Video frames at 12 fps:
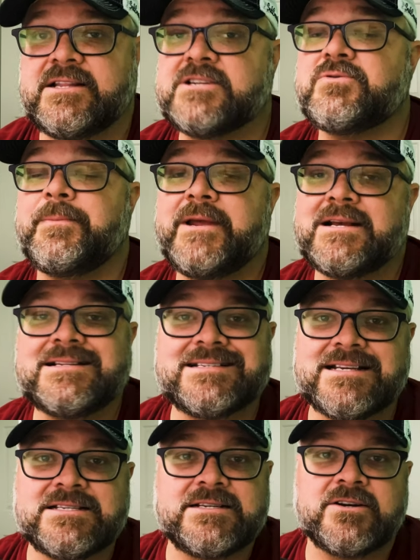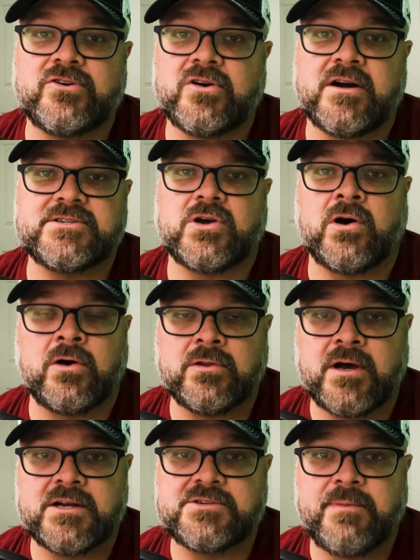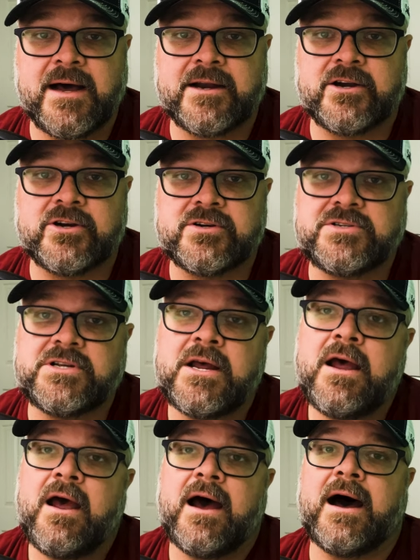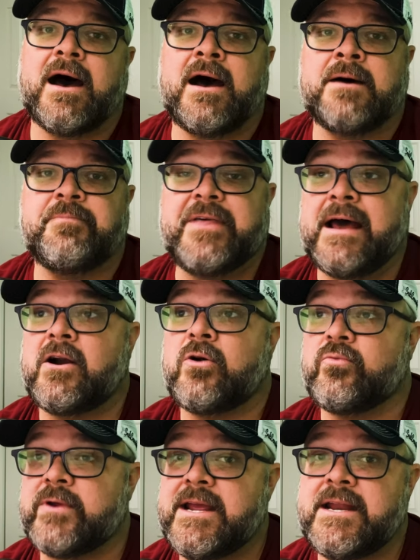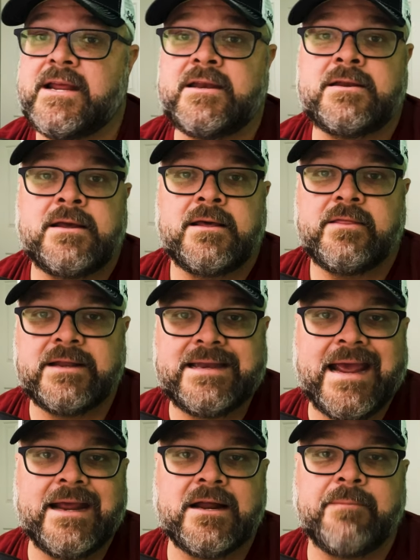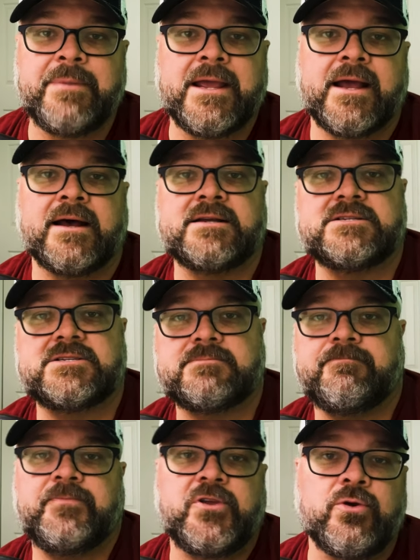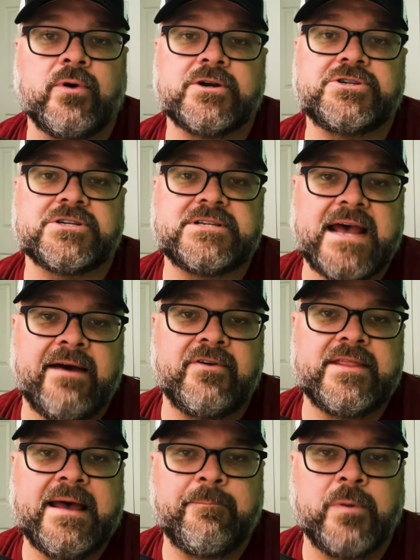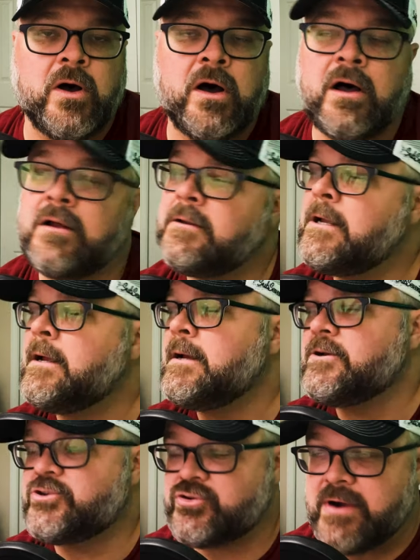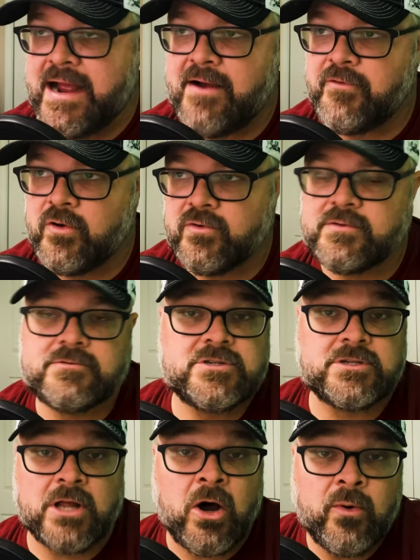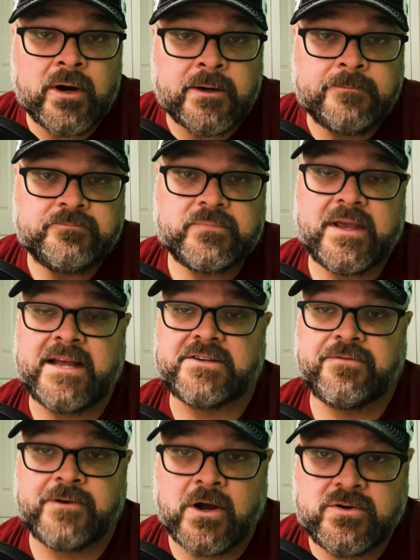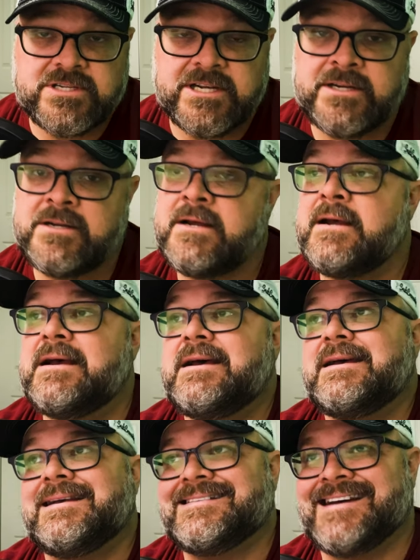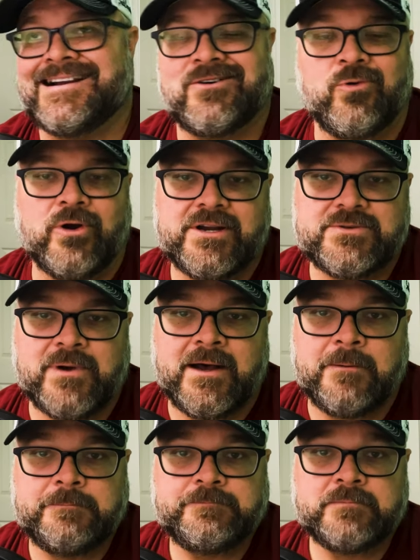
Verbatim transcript: This would be consistent across all launch monitors um, that are reading the data because you are just having that ball travel slower. It's frozen. It's not going to work as well.